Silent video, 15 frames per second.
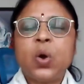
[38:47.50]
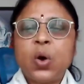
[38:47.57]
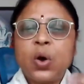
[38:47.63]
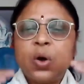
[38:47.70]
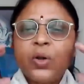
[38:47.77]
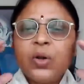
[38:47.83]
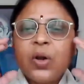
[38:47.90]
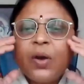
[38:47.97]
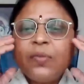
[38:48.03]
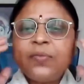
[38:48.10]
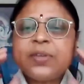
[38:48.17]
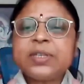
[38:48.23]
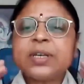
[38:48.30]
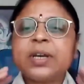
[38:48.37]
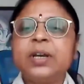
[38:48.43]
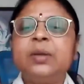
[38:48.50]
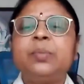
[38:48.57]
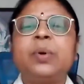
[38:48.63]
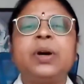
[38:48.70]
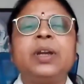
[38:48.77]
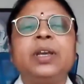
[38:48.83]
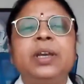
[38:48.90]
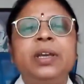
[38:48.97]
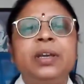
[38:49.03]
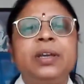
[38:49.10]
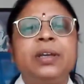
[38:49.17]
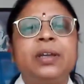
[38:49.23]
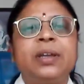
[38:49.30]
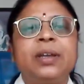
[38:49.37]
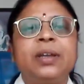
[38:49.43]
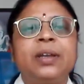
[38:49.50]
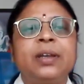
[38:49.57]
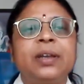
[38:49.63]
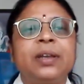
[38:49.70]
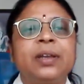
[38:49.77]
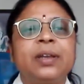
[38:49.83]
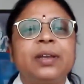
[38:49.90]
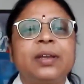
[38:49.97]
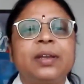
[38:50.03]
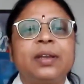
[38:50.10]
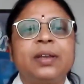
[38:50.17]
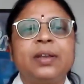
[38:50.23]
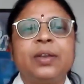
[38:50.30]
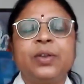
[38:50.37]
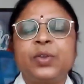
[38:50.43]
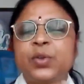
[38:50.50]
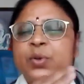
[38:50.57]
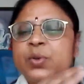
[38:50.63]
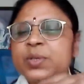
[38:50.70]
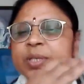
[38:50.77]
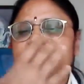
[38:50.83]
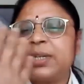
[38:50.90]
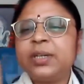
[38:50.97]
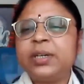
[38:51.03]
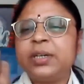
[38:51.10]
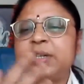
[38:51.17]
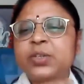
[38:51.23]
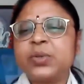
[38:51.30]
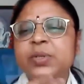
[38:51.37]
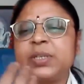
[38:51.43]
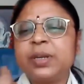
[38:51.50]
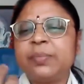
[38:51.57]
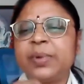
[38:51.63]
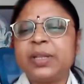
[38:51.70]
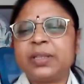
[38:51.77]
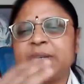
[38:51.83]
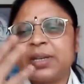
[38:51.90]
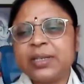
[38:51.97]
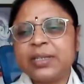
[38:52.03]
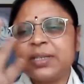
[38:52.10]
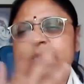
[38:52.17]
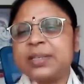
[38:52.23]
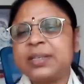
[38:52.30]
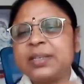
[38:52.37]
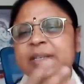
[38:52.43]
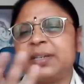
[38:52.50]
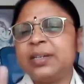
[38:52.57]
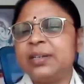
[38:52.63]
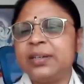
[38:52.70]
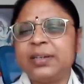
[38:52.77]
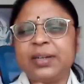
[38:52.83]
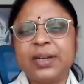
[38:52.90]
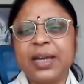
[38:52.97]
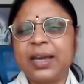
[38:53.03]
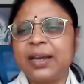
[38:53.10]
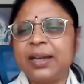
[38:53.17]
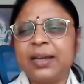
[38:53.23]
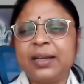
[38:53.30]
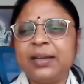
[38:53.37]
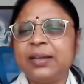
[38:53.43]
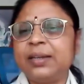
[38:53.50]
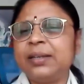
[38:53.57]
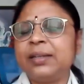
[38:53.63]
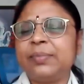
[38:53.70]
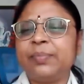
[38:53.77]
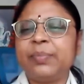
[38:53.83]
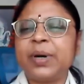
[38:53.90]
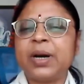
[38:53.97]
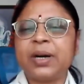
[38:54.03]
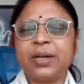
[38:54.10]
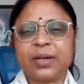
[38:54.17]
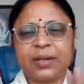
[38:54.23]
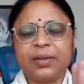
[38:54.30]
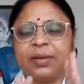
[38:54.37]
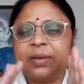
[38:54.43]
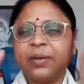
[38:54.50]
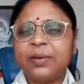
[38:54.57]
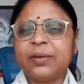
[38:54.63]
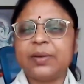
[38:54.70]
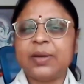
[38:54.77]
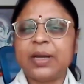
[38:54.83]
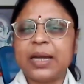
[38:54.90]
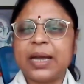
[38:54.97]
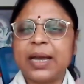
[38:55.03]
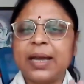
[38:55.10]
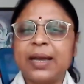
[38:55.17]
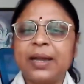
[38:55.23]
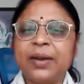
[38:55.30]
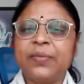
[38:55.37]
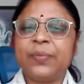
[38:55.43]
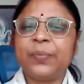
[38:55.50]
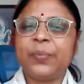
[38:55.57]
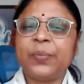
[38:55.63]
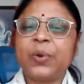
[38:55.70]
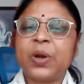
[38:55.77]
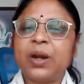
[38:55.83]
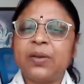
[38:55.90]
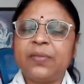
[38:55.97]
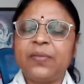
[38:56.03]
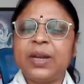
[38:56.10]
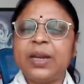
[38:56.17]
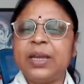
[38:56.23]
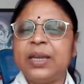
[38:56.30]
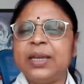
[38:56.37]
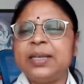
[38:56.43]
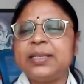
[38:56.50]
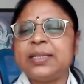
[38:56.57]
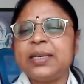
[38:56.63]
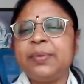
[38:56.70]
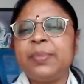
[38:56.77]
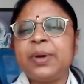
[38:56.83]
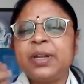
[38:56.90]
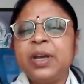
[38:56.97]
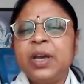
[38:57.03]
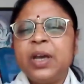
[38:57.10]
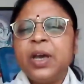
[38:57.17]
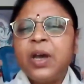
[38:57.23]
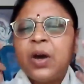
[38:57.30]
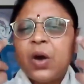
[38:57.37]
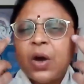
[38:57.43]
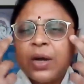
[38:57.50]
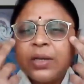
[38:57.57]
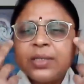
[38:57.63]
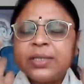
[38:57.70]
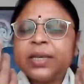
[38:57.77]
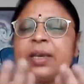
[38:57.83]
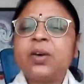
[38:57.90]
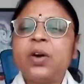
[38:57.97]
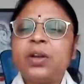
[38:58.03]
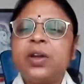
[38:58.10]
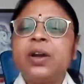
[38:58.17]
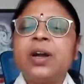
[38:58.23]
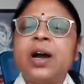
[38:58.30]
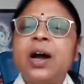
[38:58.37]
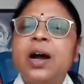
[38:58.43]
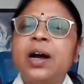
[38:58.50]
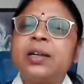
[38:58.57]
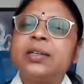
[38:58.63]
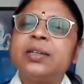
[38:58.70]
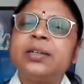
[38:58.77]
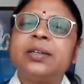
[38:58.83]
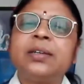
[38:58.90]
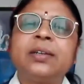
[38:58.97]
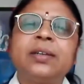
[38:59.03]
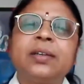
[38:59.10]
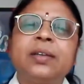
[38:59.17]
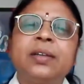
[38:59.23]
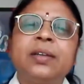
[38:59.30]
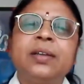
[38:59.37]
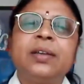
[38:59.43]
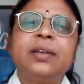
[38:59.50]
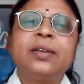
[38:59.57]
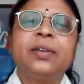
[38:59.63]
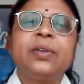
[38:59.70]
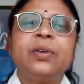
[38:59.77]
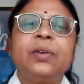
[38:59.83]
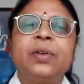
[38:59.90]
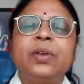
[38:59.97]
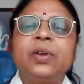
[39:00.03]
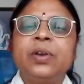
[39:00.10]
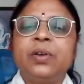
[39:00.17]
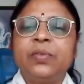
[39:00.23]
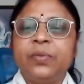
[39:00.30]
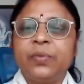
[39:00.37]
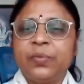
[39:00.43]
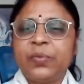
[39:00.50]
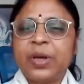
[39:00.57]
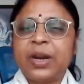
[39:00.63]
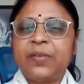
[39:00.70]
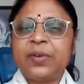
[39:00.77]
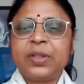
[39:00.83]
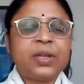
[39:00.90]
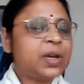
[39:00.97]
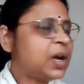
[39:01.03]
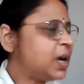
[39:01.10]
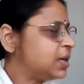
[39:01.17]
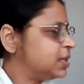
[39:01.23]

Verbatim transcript: On your physical body, through certain rituals and mantras, this is a technical part, and not very easy, but on, say, on your heart, you know, wherever the heart